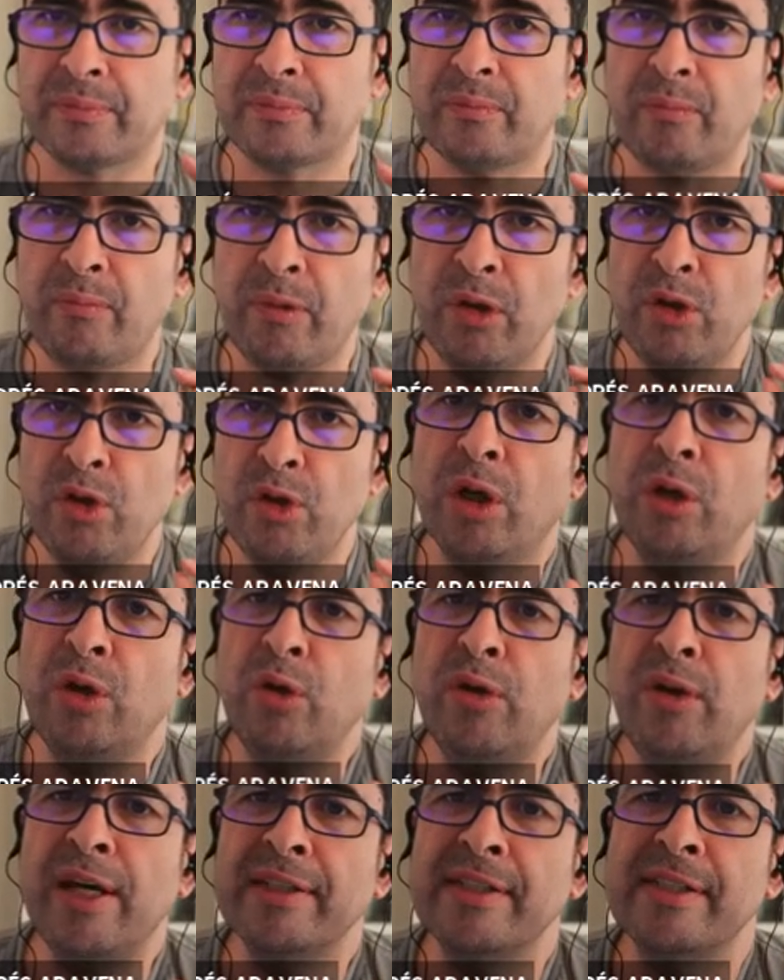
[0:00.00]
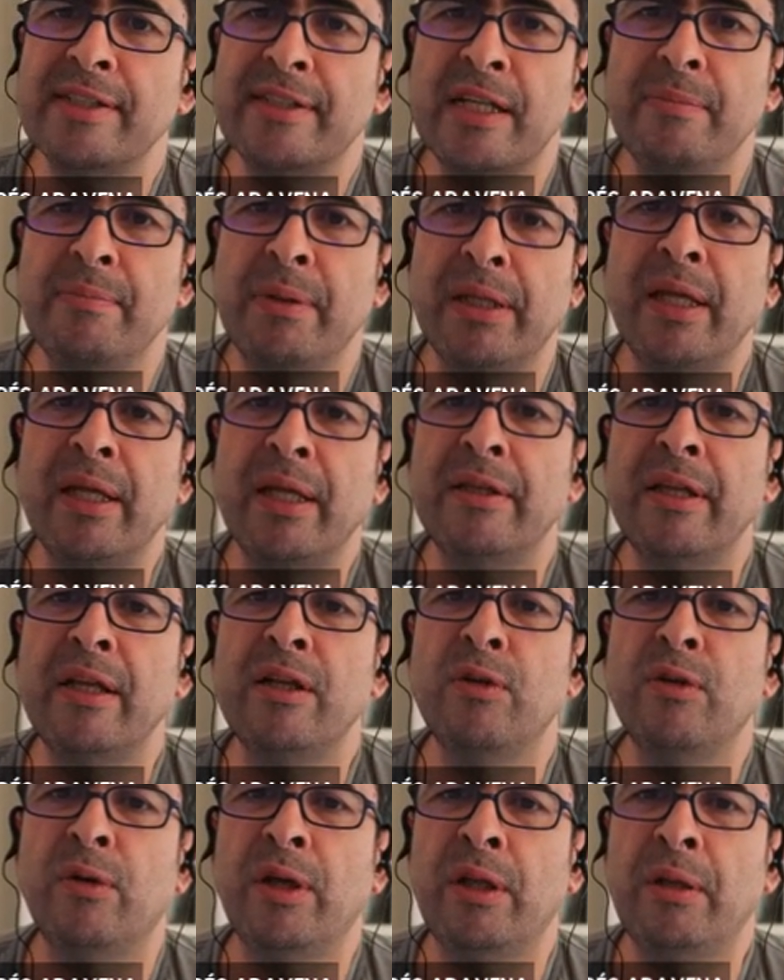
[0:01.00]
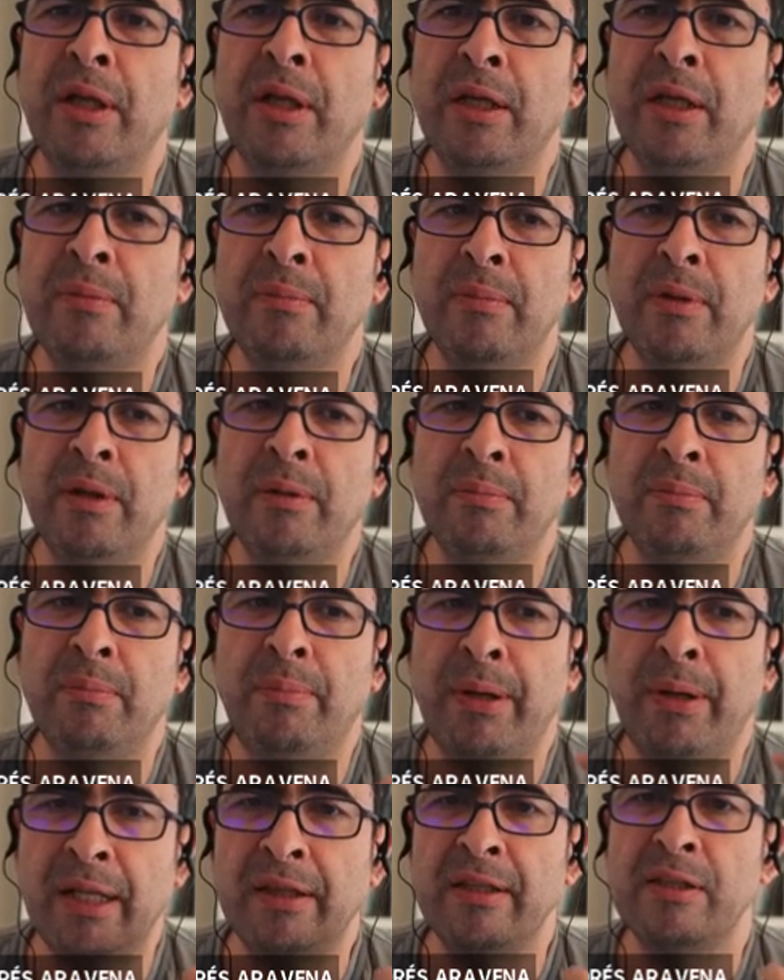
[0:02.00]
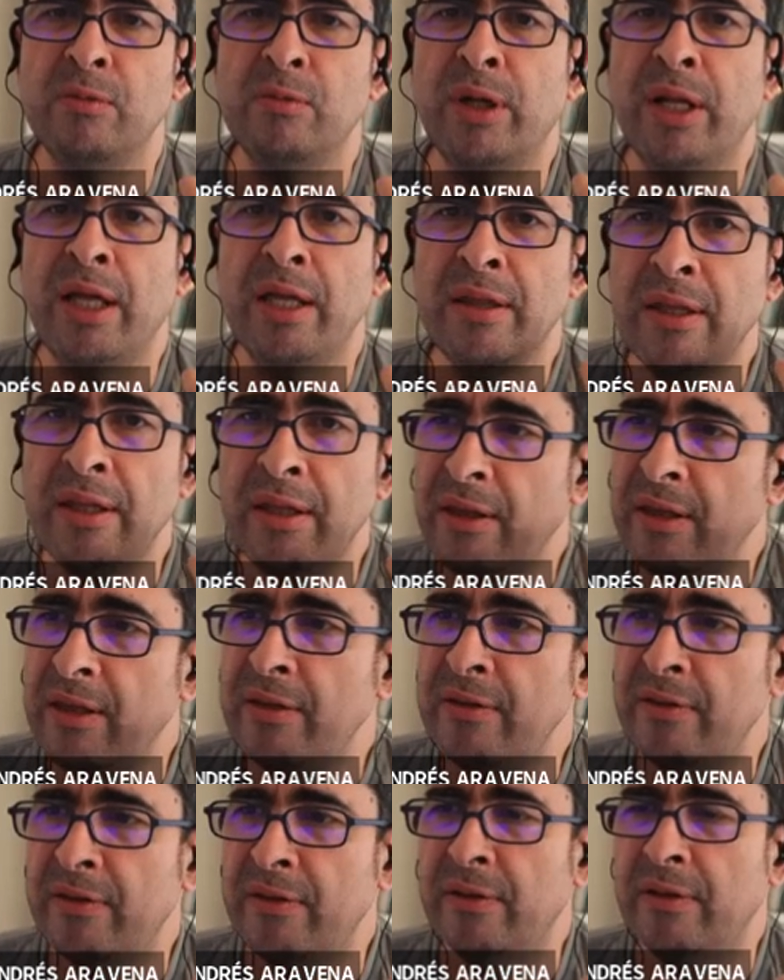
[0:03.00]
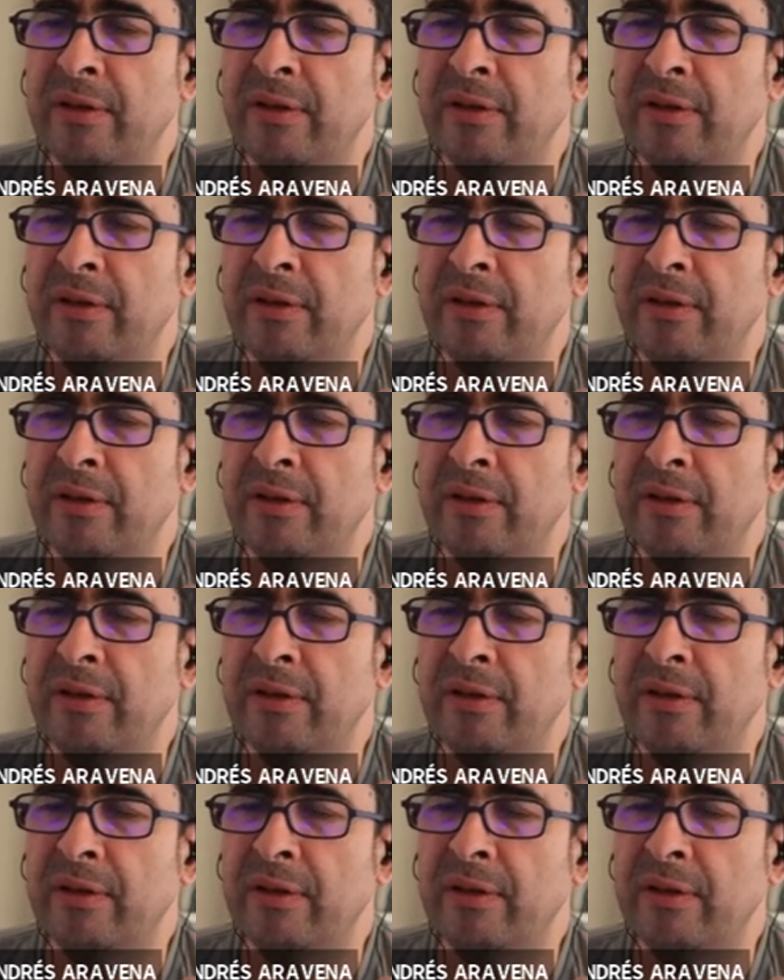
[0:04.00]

you can do the exercise, but I tell you in practice, when I did this,